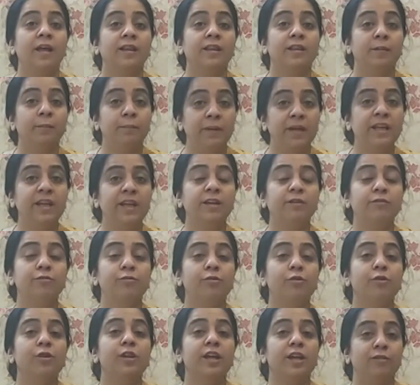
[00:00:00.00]
The
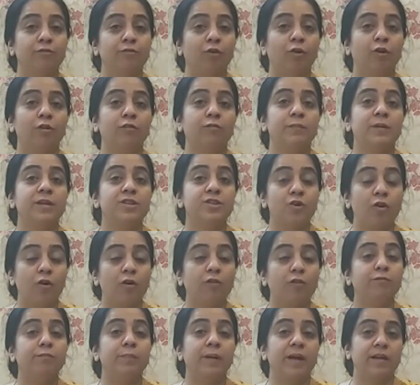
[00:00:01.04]
meaningful involvement
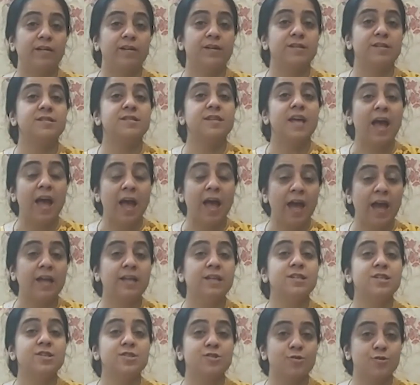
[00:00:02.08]
of parents
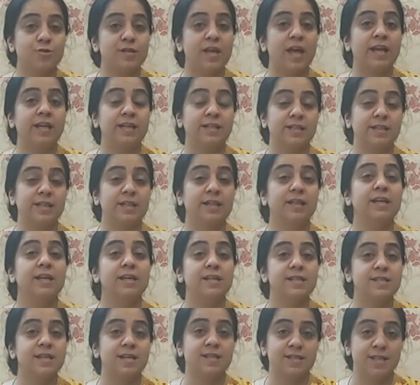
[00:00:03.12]
and society
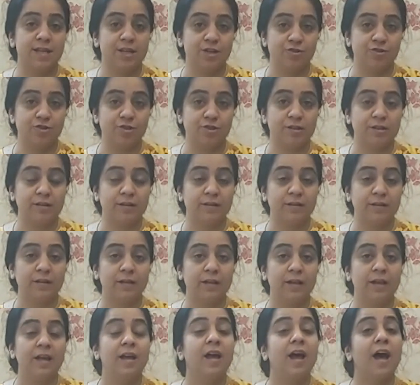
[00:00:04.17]
is essential.
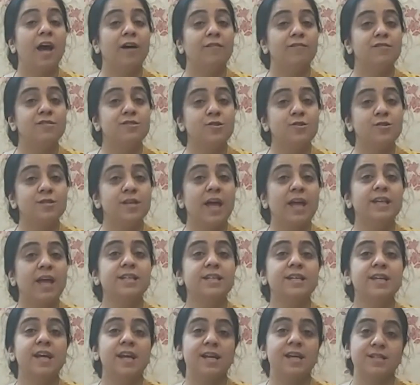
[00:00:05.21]
Our
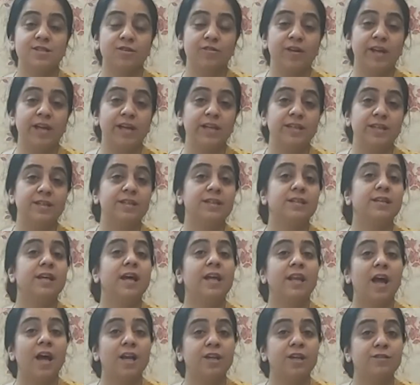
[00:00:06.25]
society has created
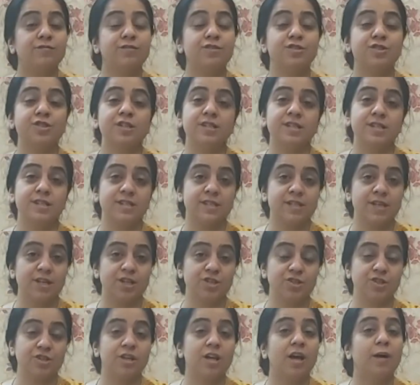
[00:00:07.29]
an artificial
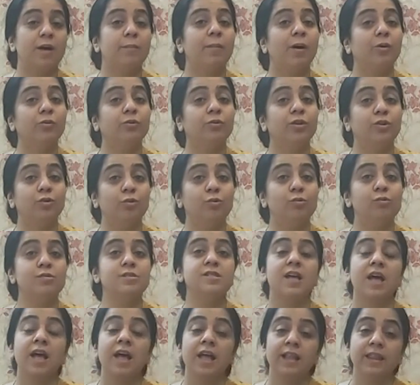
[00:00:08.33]
distinction about the
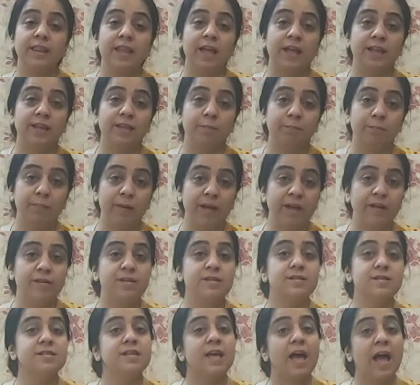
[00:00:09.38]
roles that the
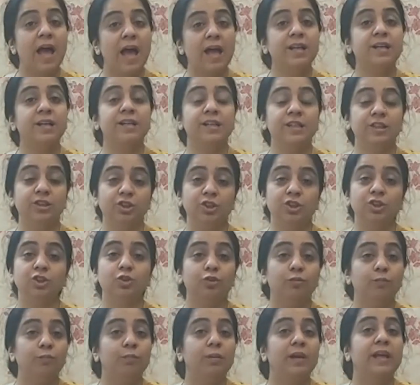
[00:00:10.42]
parents and teachers
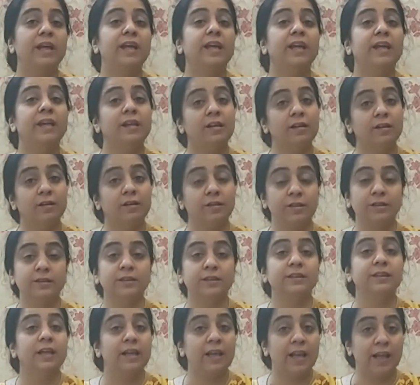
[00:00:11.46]
should play in
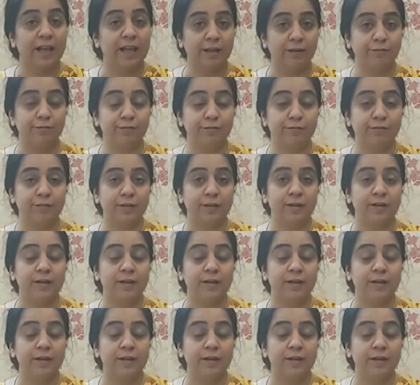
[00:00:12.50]
learners' life.